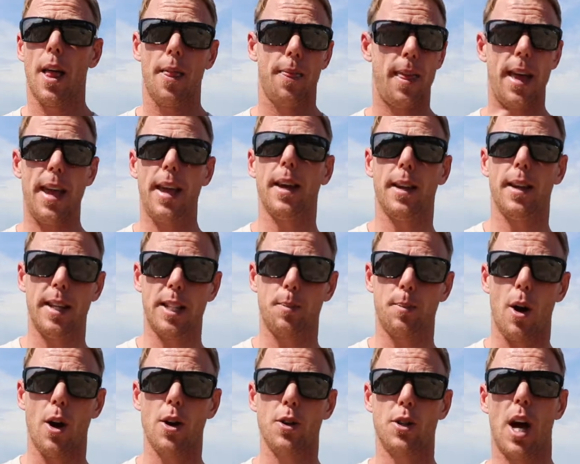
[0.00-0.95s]
They get
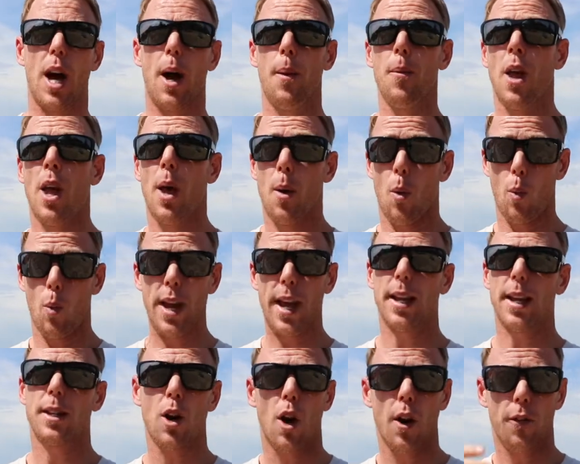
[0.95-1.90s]
exposure. We
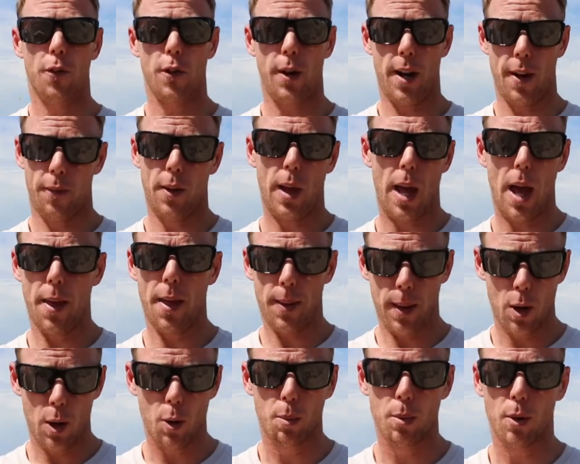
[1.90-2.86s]
get to offer an
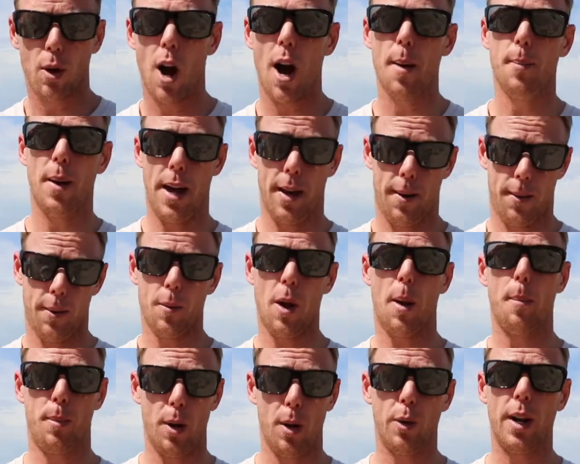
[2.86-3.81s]
ethical bribe
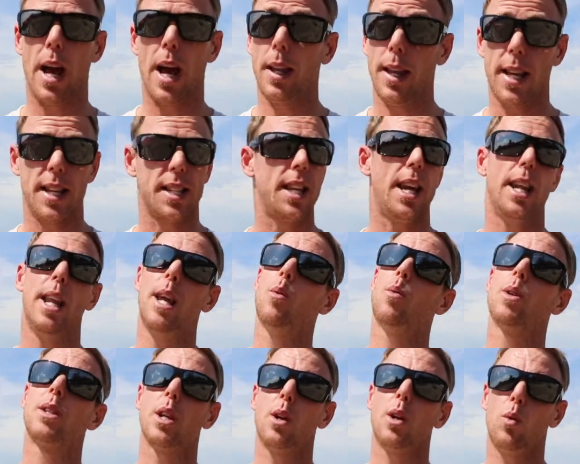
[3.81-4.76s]
and build our list. And it
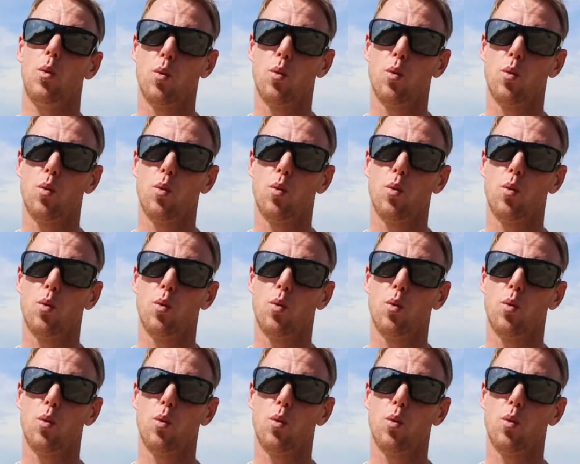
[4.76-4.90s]
was a